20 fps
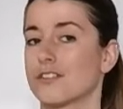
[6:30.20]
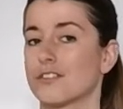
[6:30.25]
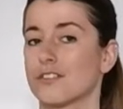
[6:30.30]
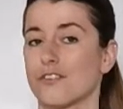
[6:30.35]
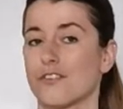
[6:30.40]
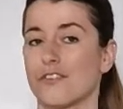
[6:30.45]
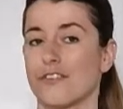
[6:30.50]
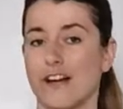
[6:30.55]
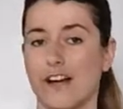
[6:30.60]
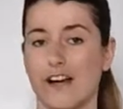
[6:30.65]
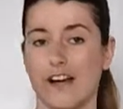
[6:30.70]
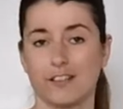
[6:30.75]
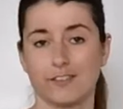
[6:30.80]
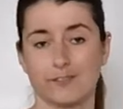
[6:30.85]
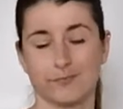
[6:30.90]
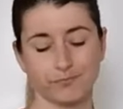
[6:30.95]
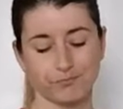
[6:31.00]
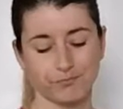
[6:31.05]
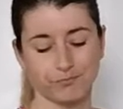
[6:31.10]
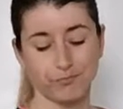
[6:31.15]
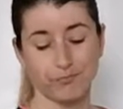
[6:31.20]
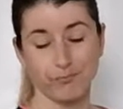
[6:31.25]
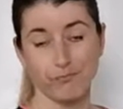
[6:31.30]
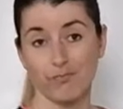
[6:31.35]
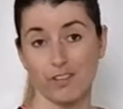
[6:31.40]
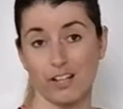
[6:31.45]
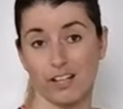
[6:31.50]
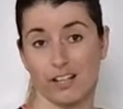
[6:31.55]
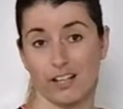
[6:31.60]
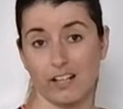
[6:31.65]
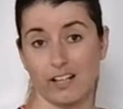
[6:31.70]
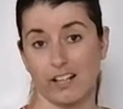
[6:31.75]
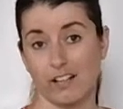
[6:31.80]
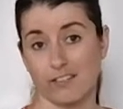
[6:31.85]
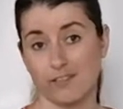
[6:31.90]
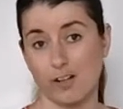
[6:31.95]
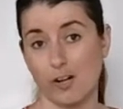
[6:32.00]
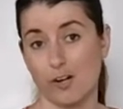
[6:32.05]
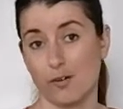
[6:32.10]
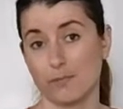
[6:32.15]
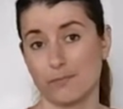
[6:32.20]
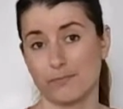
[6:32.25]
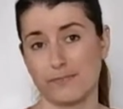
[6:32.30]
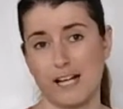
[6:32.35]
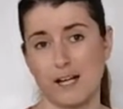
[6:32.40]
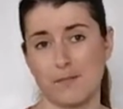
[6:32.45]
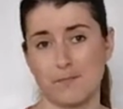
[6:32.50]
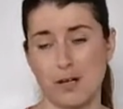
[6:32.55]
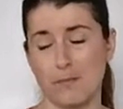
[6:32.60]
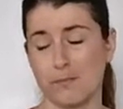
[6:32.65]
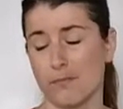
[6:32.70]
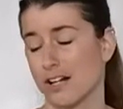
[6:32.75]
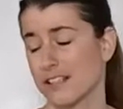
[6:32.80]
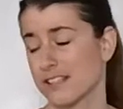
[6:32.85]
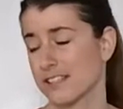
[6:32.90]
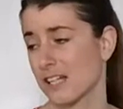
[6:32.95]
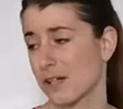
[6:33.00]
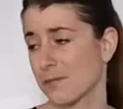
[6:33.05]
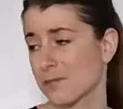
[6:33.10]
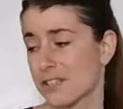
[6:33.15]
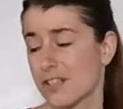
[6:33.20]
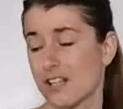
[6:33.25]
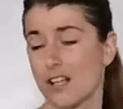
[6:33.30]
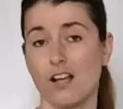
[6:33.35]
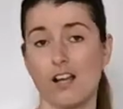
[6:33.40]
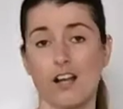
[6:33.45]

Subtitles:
So that, again, I felt down my biceps.